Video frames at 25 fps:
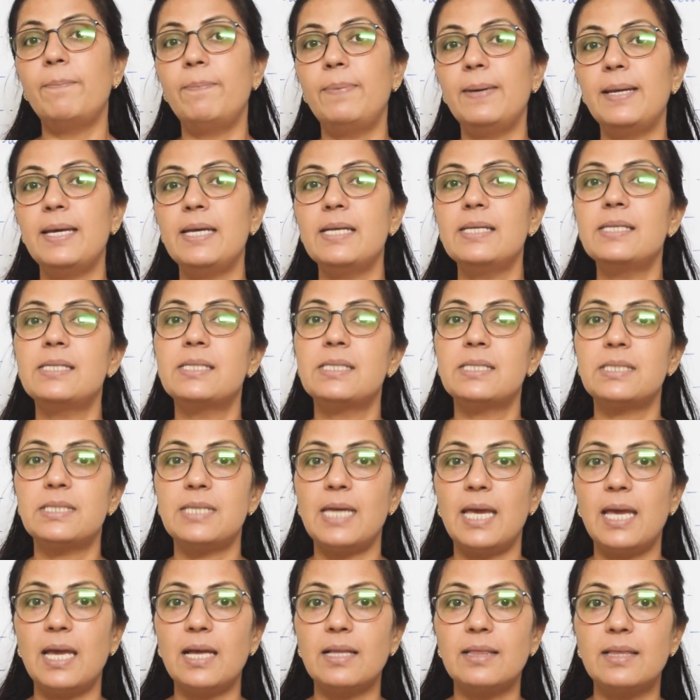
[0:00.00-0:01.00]
please
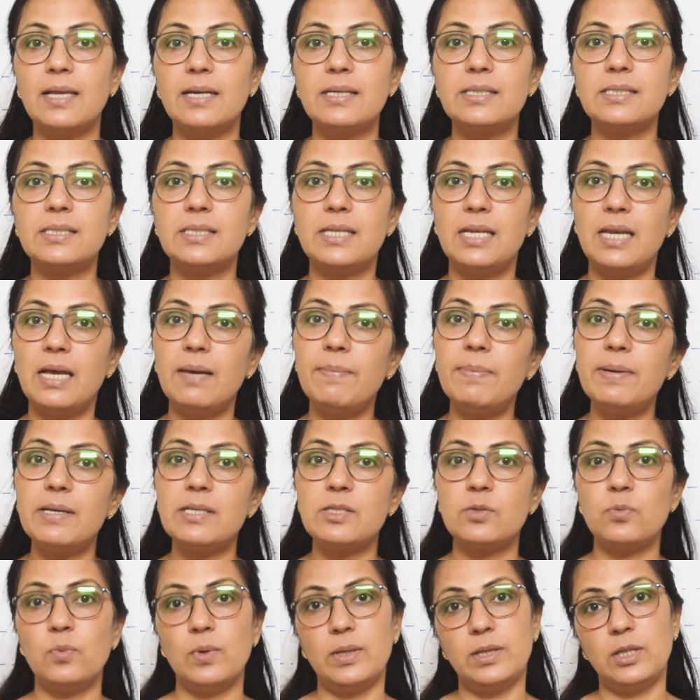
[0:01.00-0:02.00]
take the
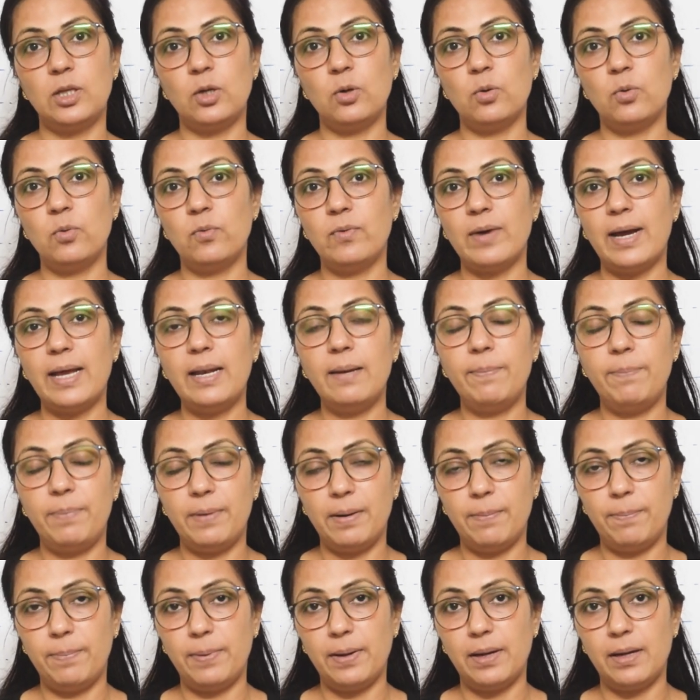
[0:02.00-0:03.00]
syllabus with you while
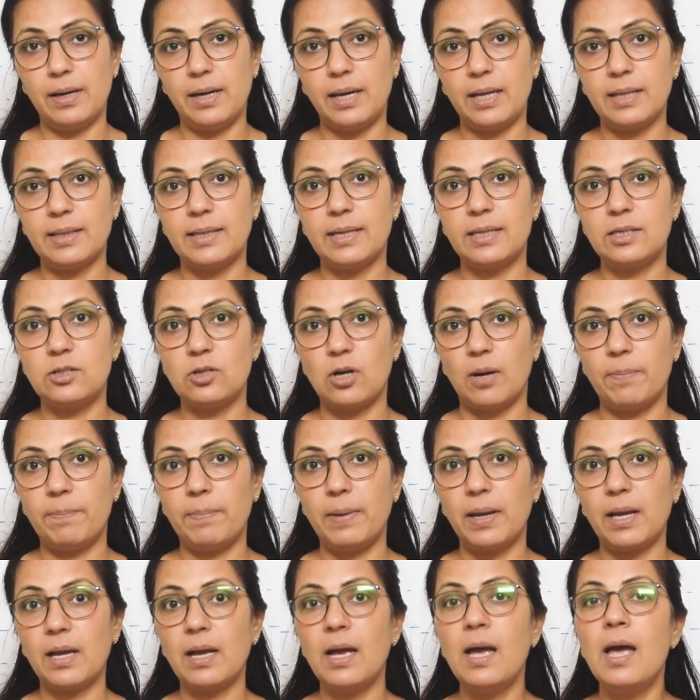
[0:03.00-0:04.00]
preparing the
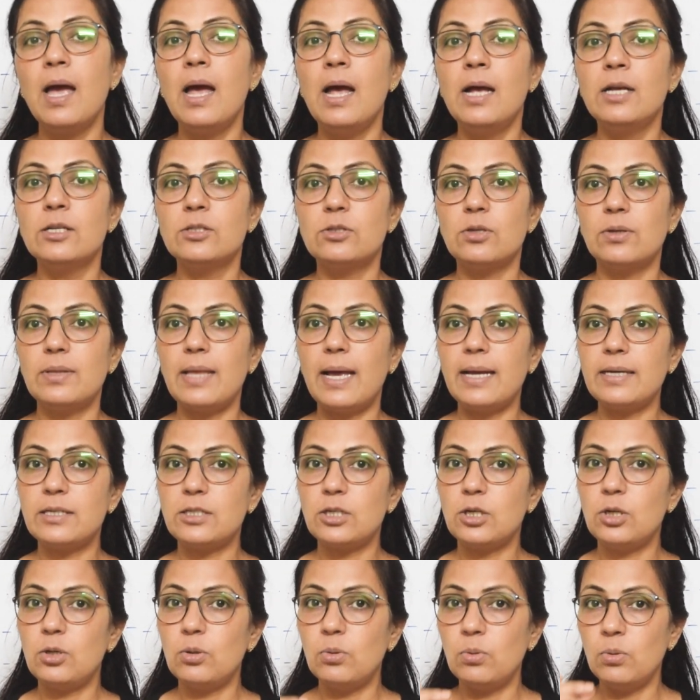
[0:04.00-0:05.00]
topic. So
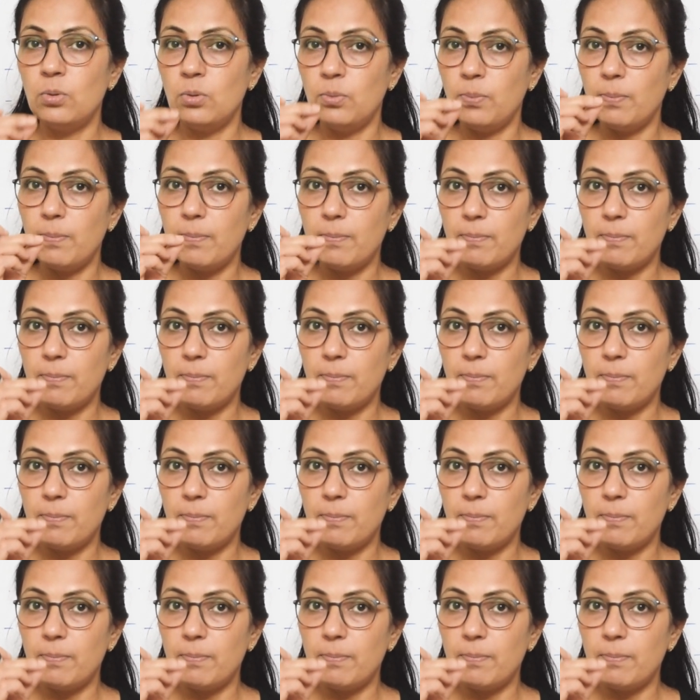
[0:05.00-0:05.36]
that you